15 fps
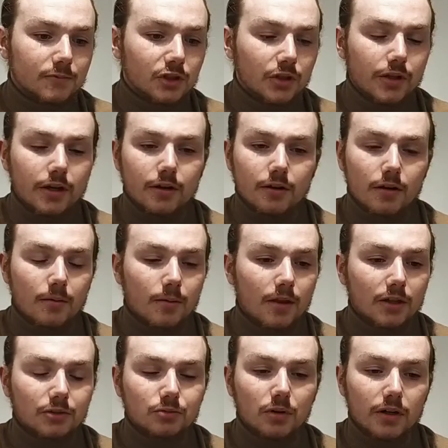So yeah, I mean,
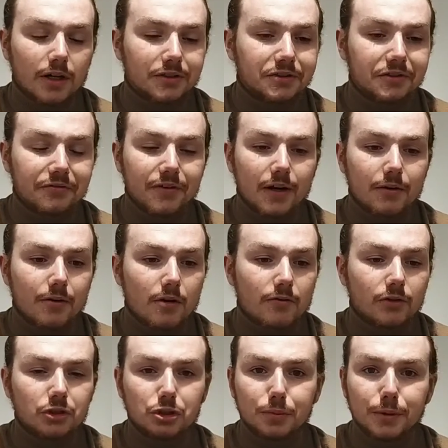that's what I guess I found
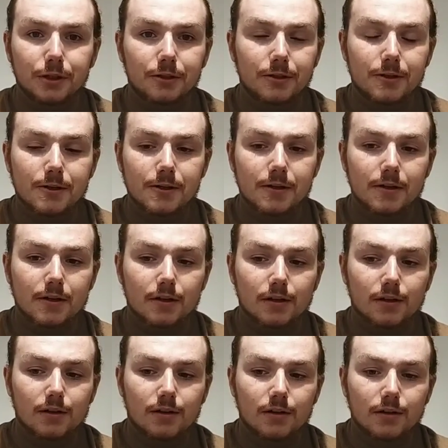over summer.
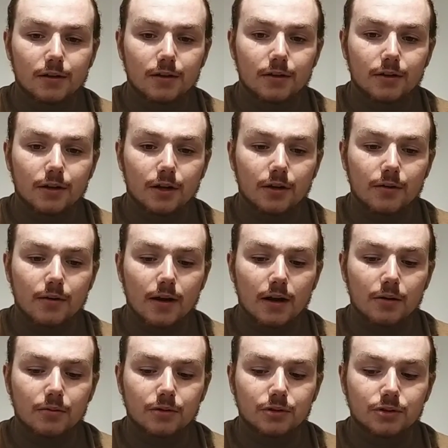You know,
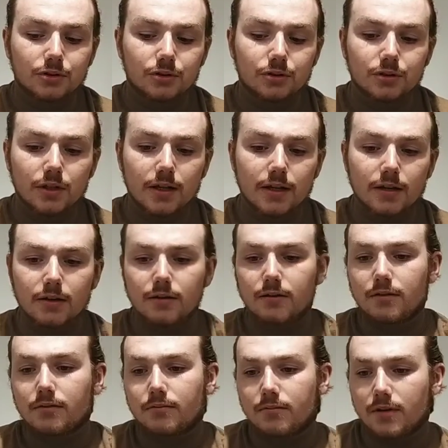I was in
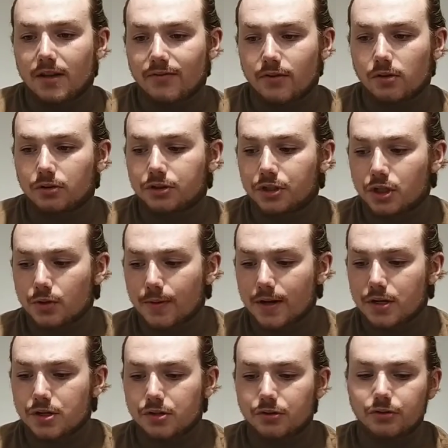difficult
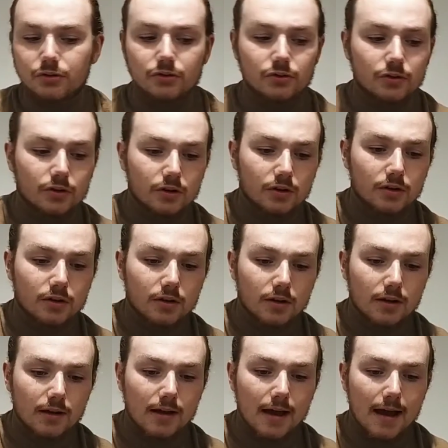situations
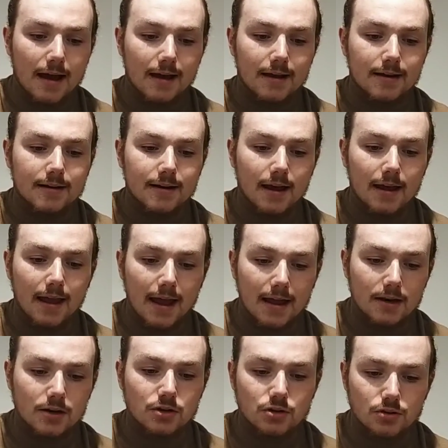and I
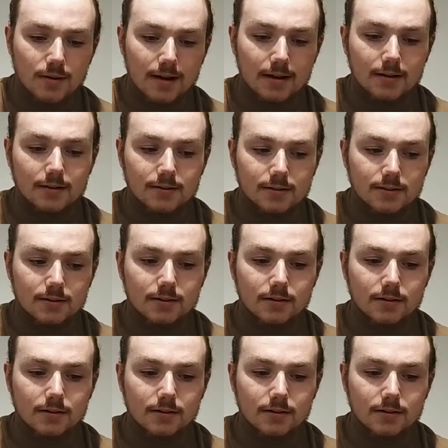had to act